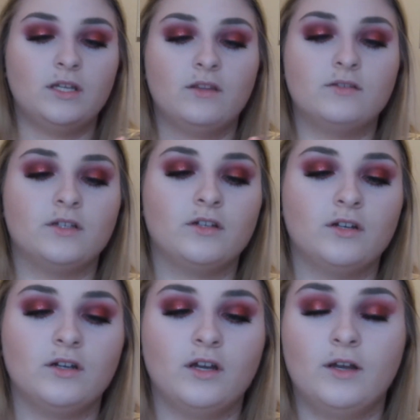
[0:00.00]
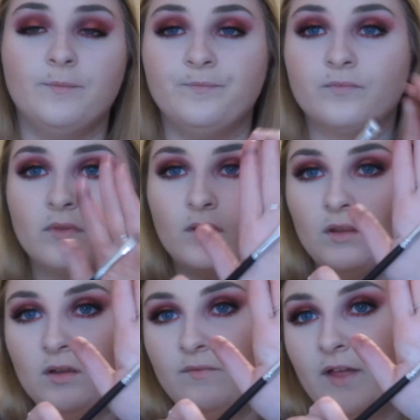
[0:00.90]
this other
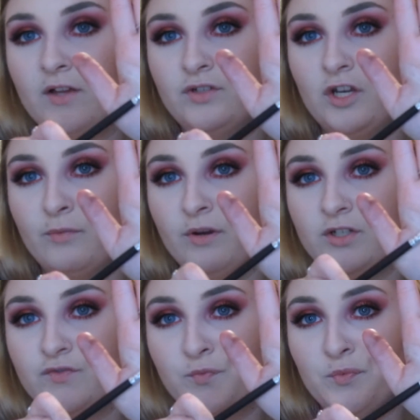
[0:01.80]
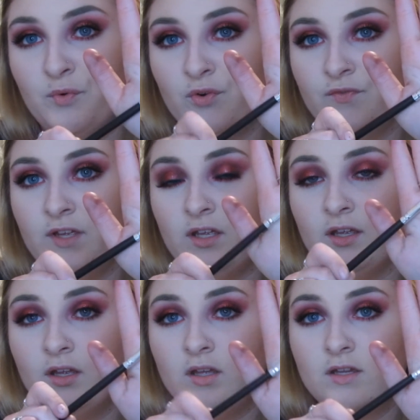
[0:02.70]
flat shader brush from the Morphe
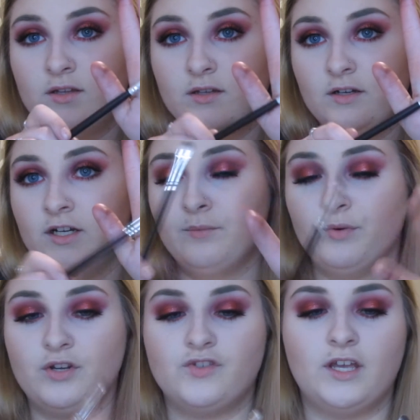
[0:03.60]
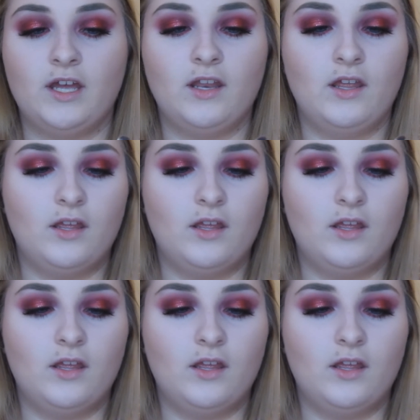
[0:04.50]
brush set.